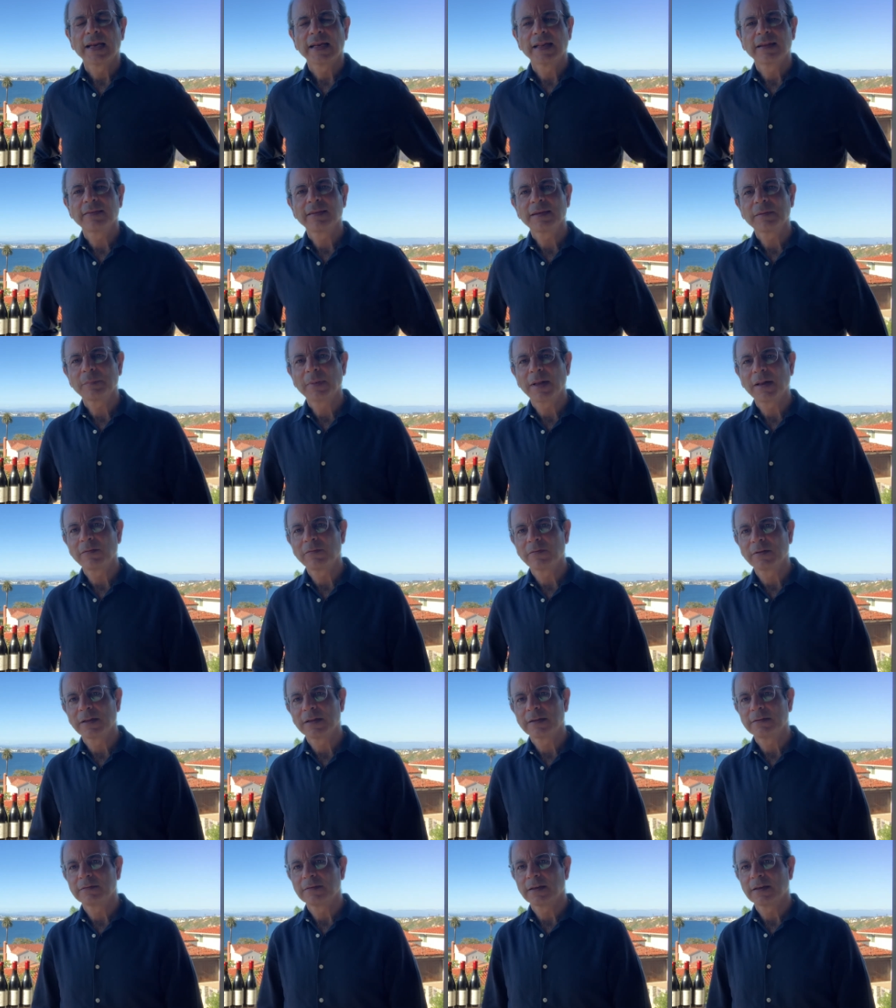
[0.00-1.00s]
I think Melville
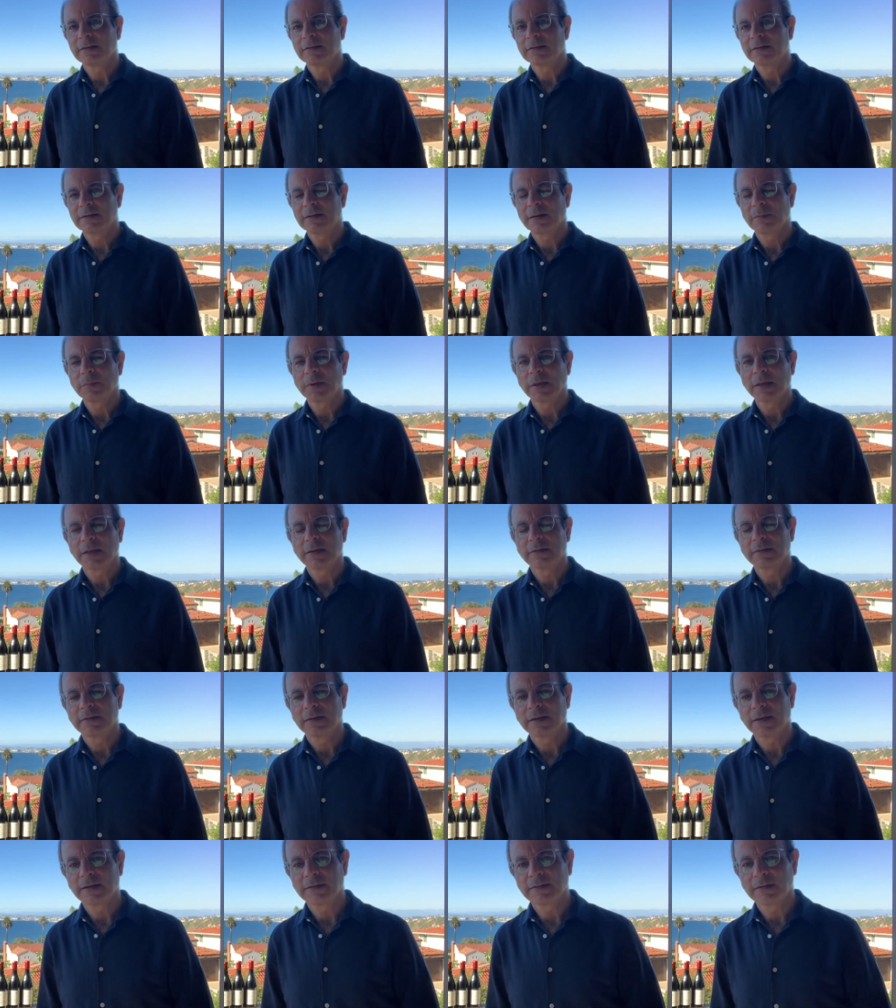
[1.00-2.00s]
is, is somebody is,
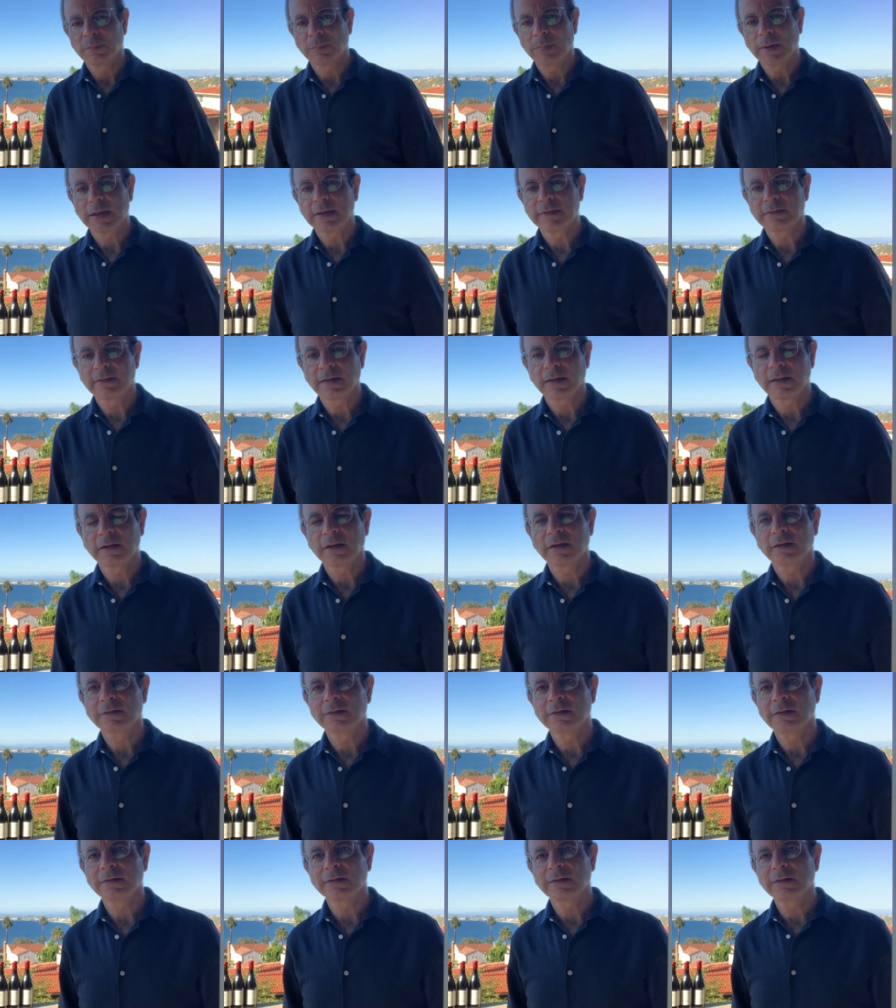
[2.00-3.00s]
is a place that
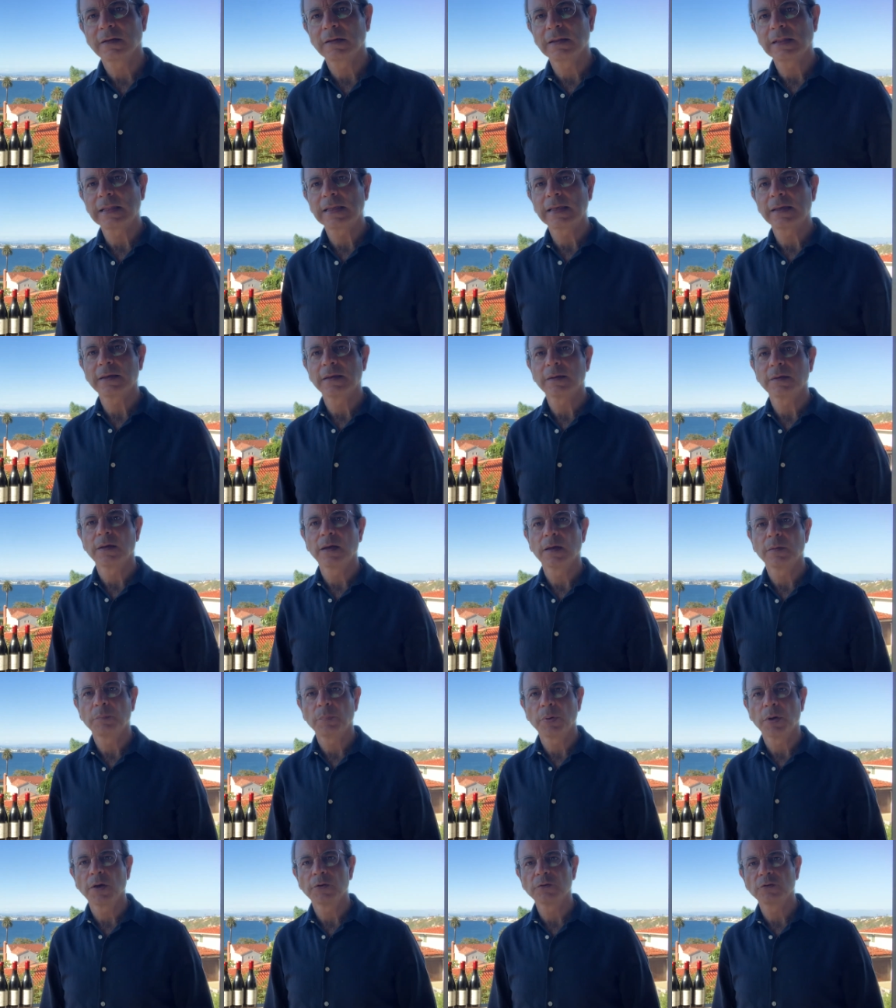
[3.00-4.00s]
consistently uh,
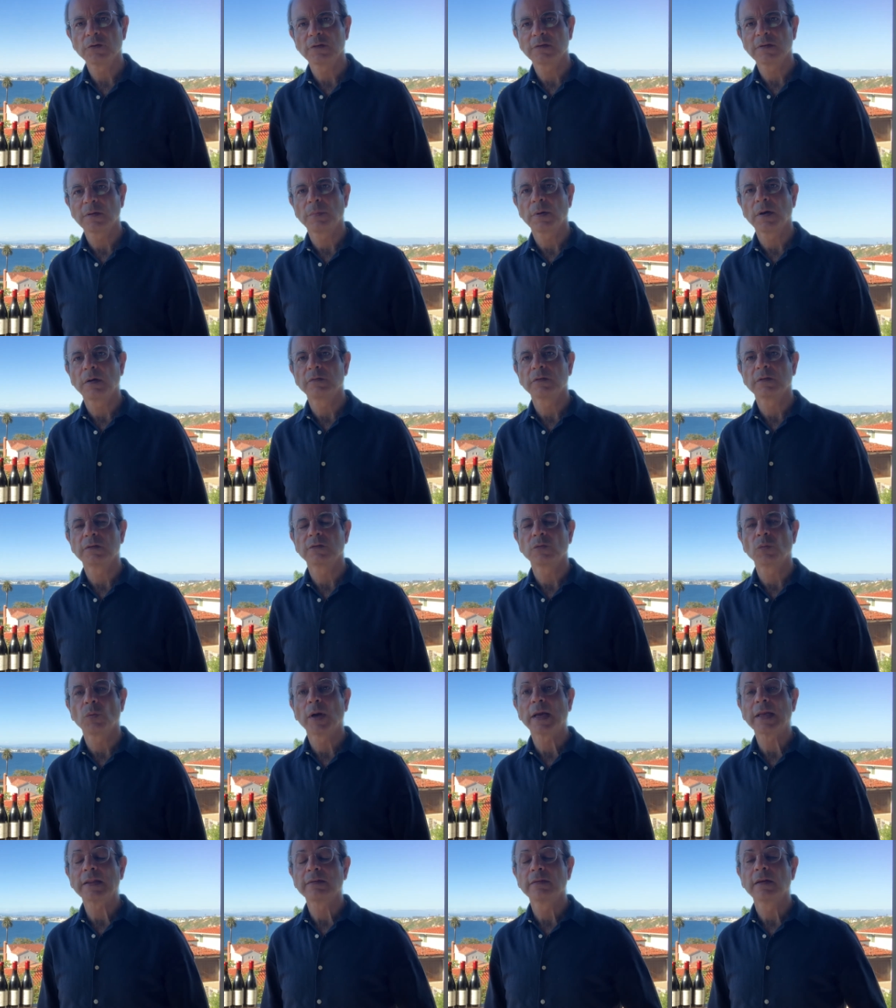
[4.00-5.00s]
punches above its
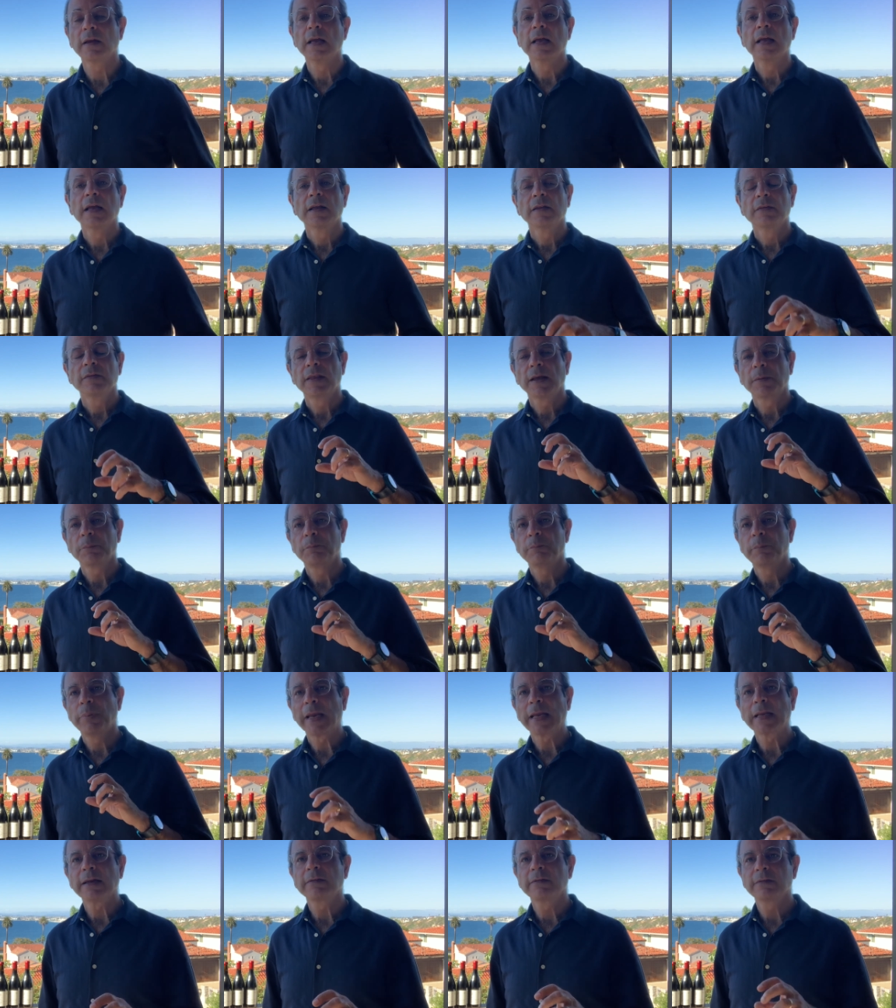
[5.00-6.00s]
weight the
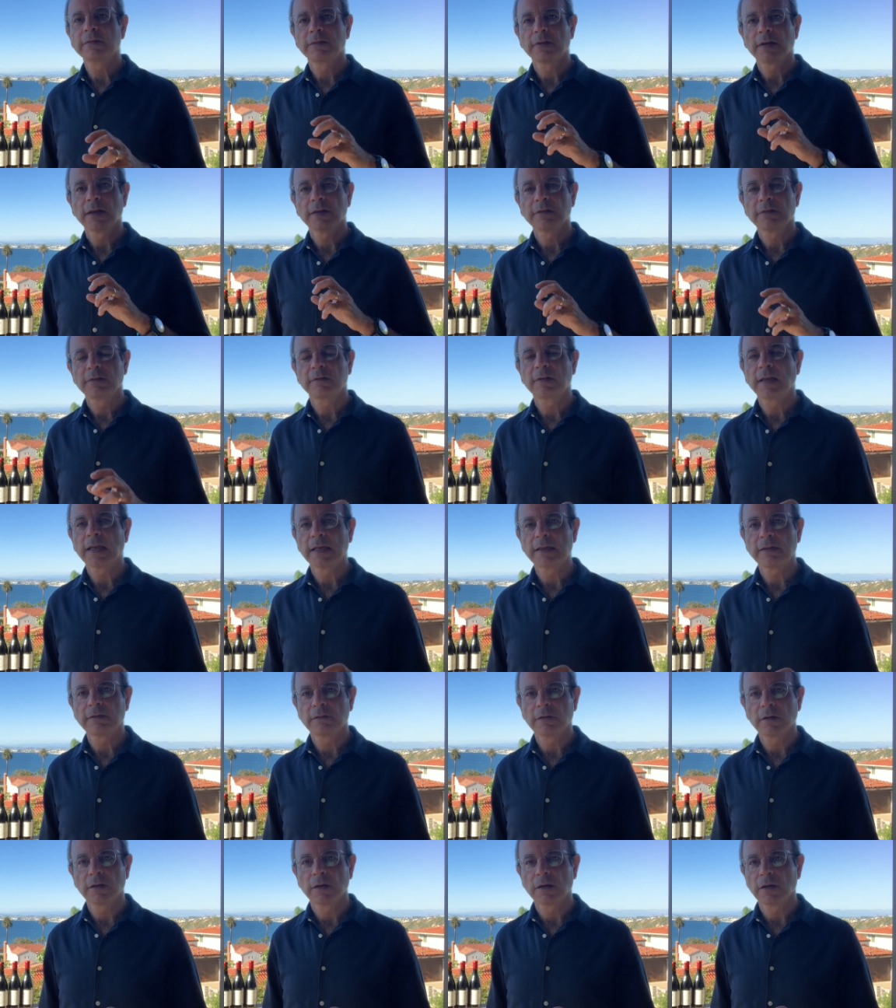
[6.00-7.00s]
base
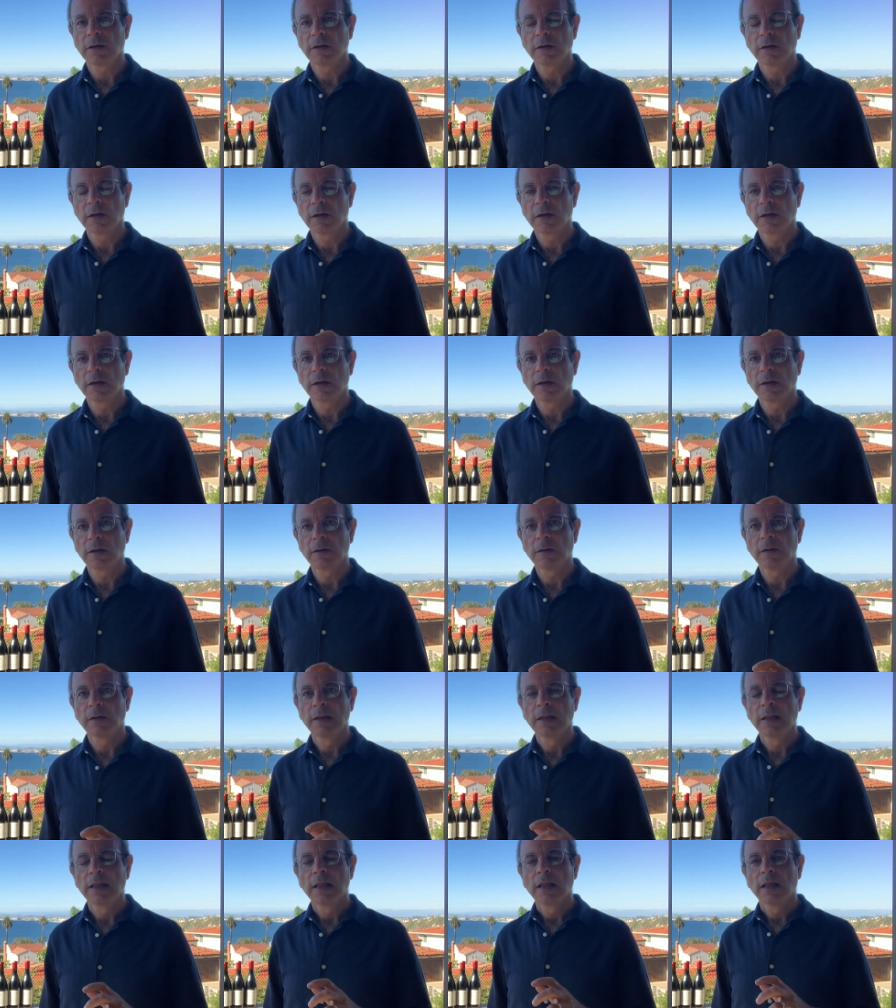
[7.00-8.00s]
estate uh,
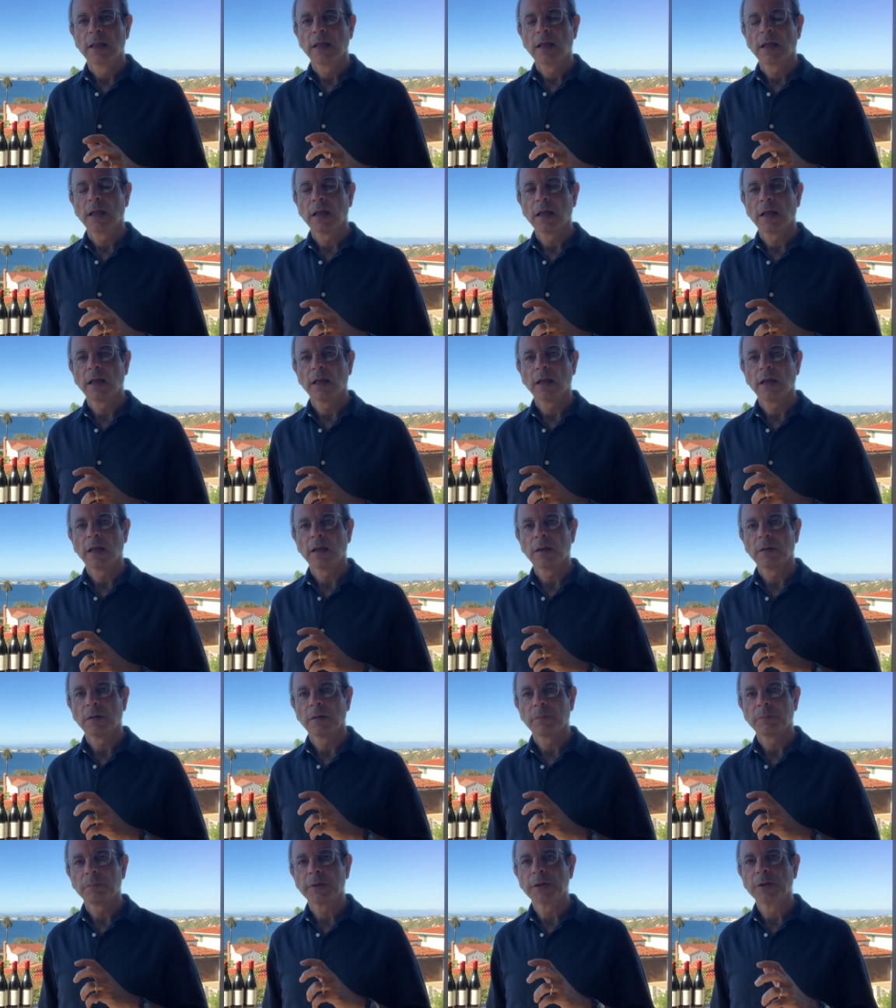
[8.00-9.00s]
uh, uh,
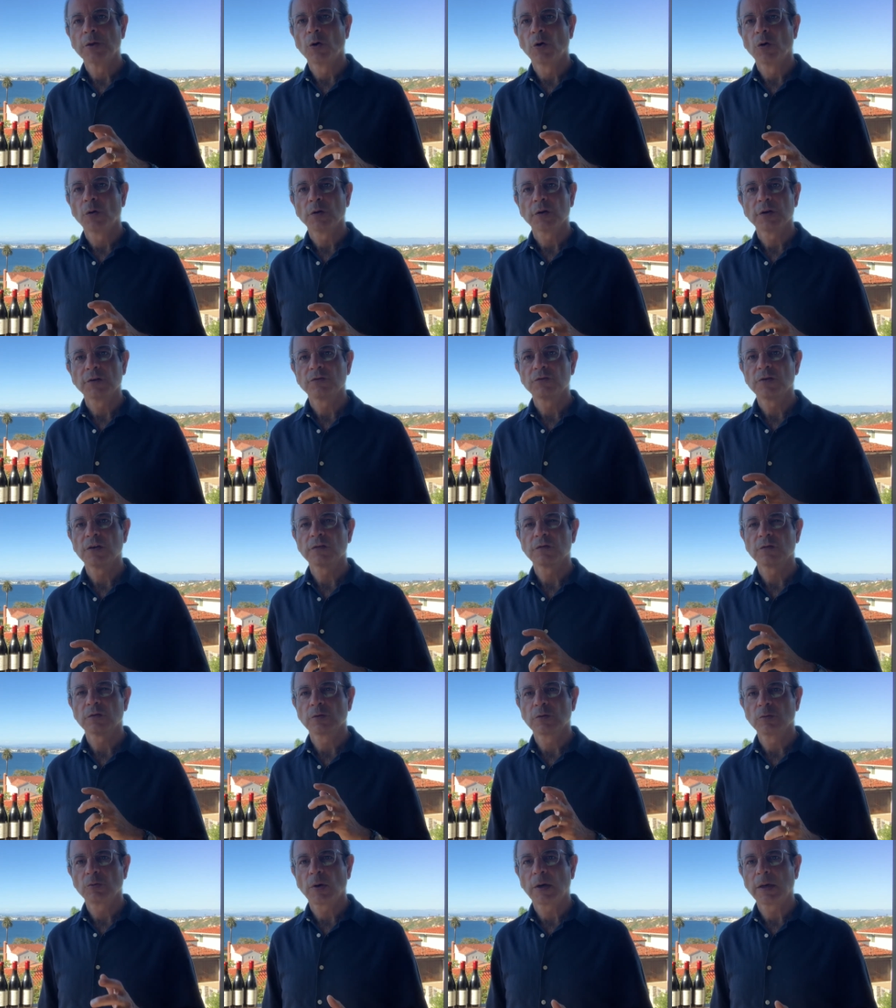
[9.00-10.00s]
you know, is just
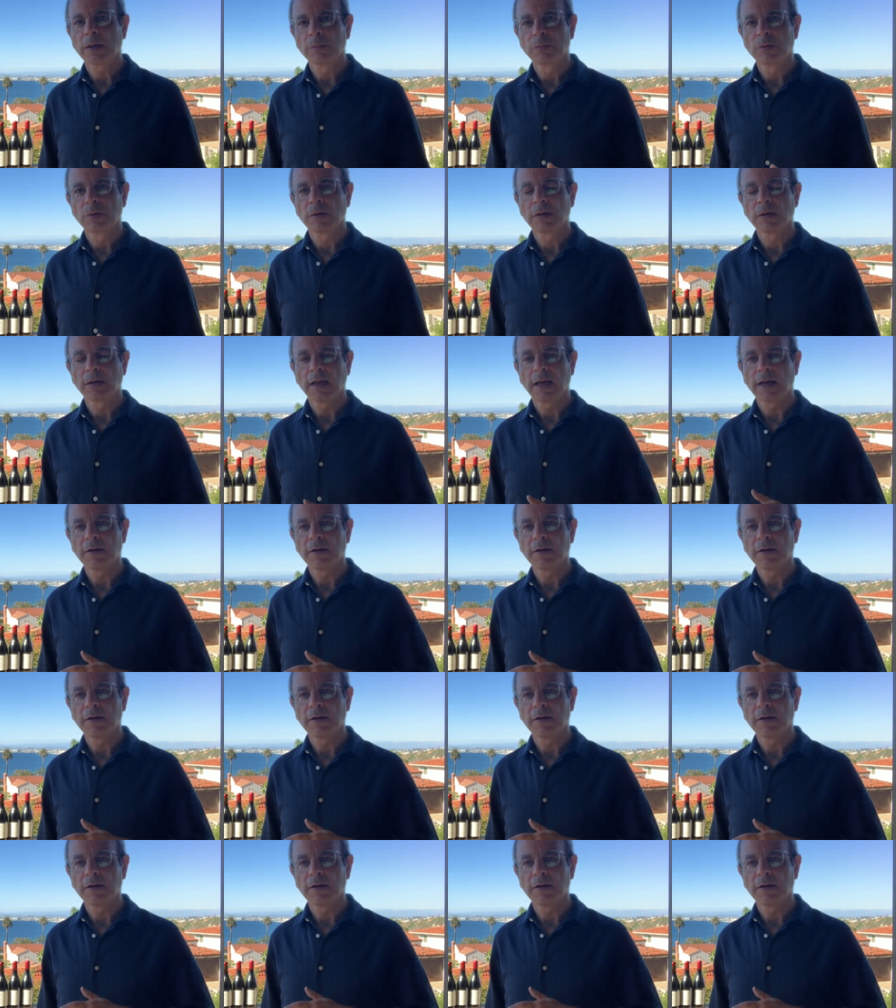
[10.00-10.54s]
incredible.